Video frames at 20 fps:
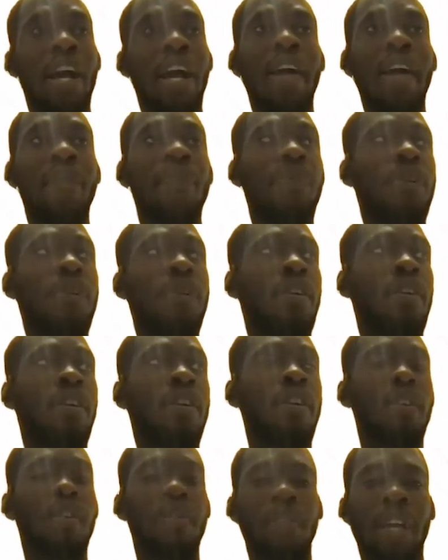I'm not
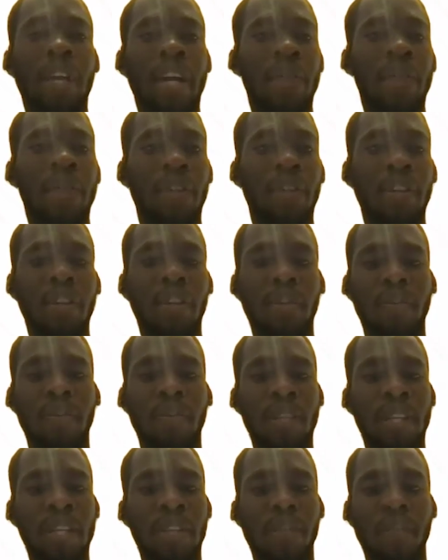an advocate
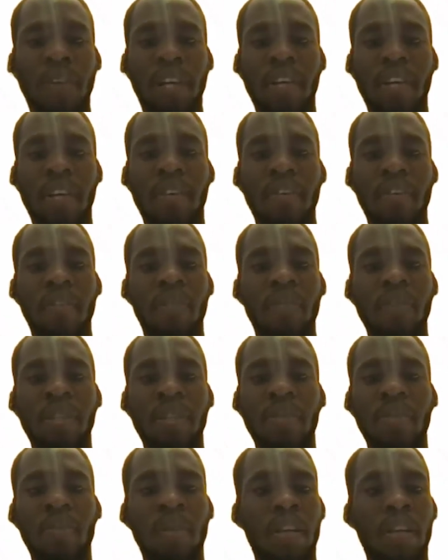/ fan of
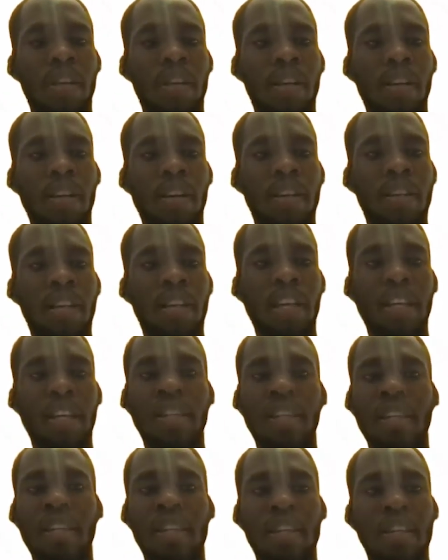this work hard
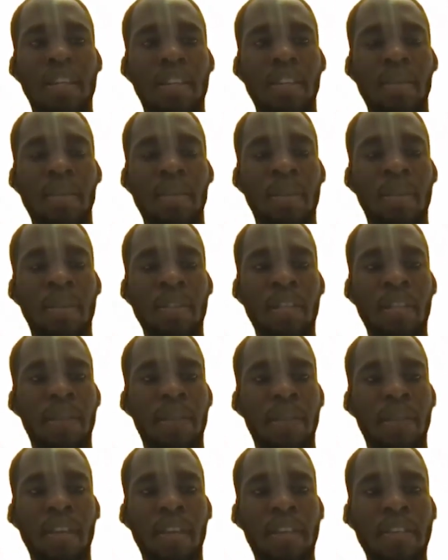idea, because I
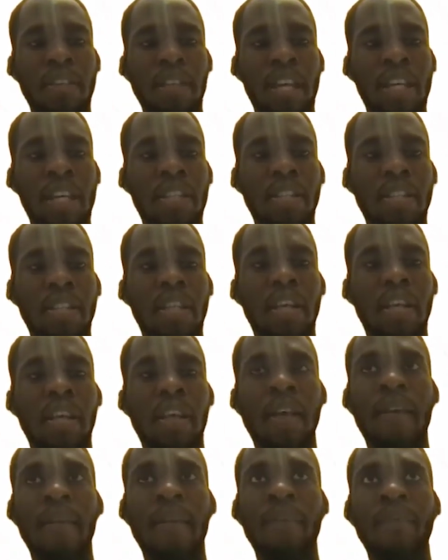think it's
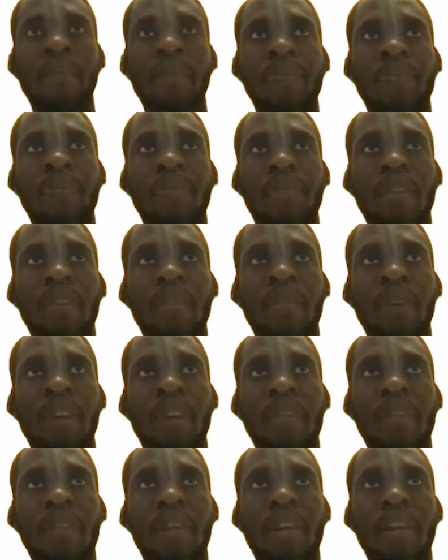actually
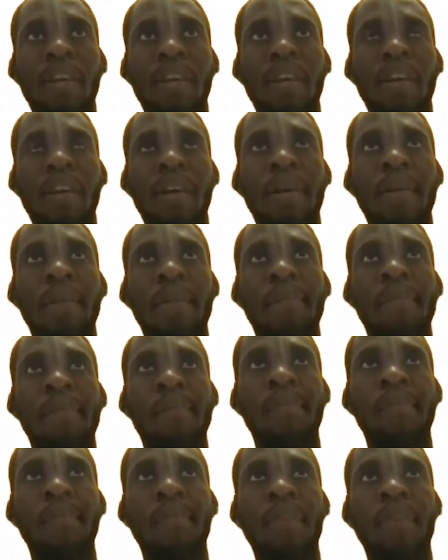very,
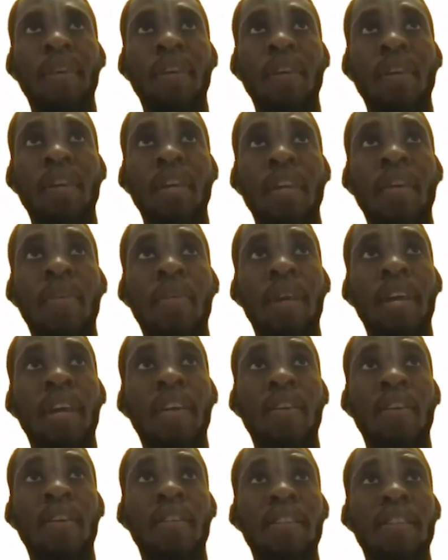in a way,
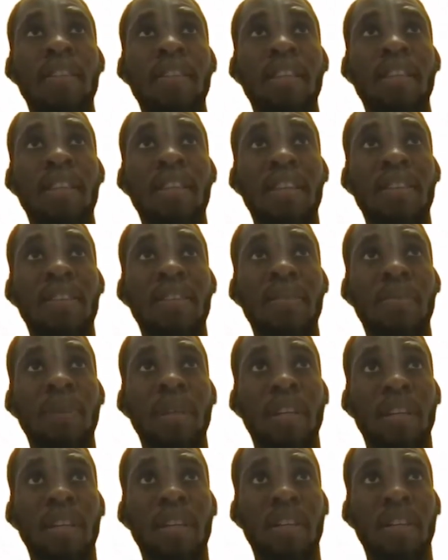condescending to
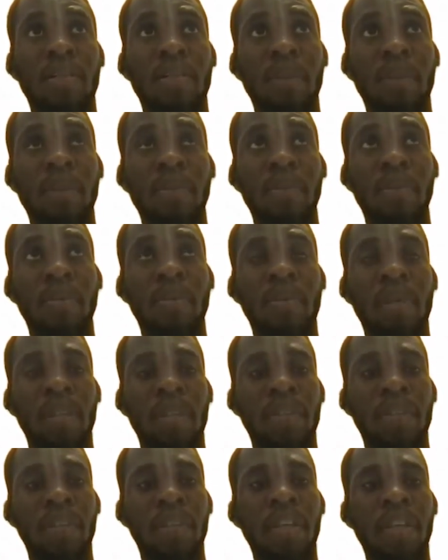working class people,
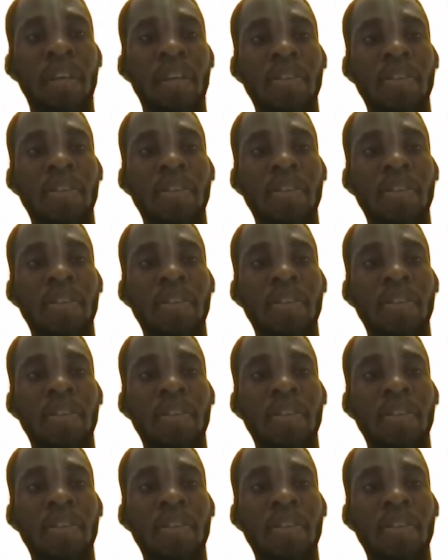one.